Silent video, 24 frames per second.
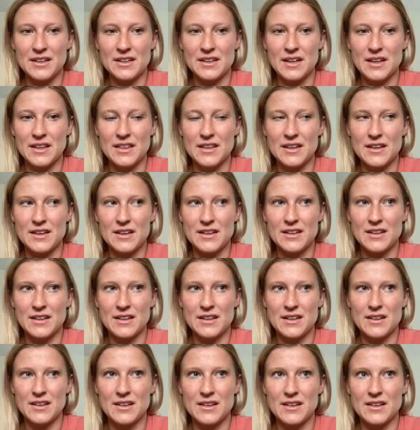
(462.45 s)
I think
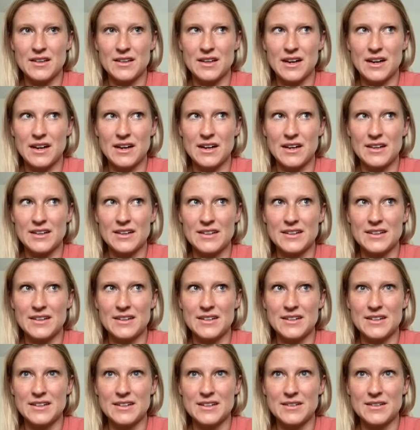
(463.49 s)
that
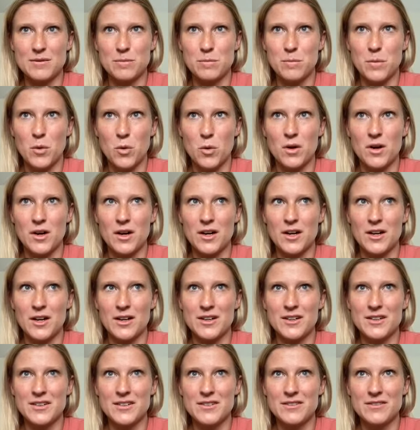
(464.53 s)

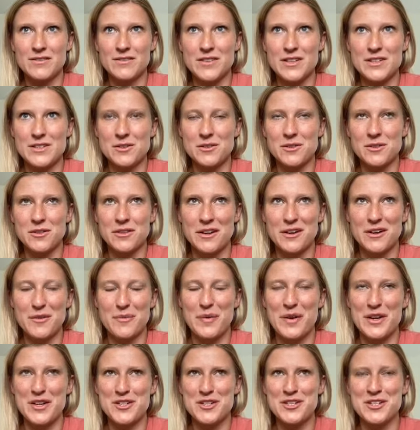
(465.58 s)
more physical
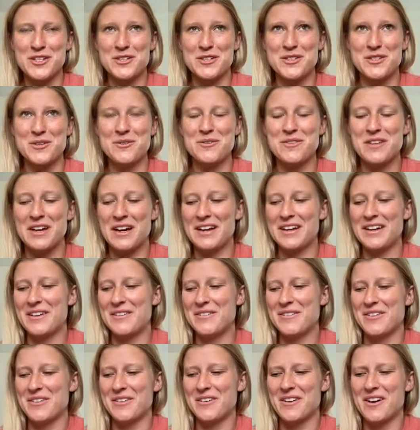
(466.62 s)
therapists should do that
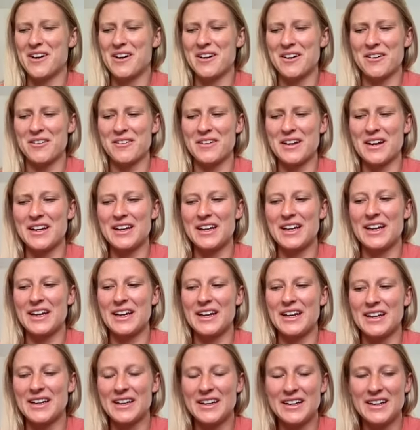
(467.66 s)
if they're not
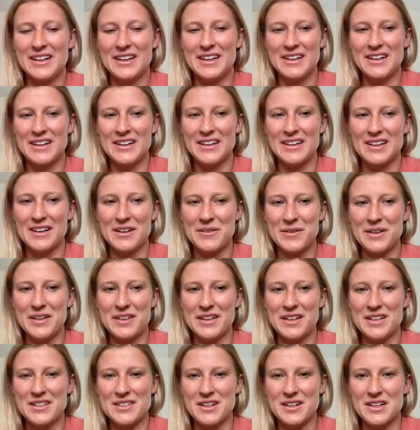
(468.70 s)
already. I mean,
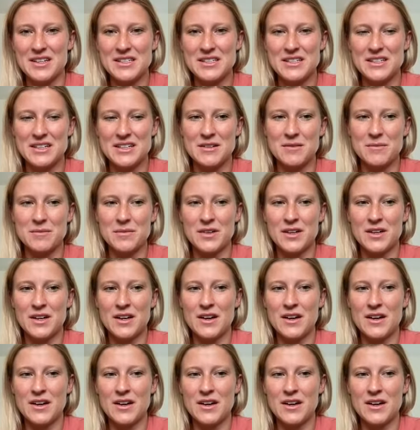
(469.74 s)
that's awesome.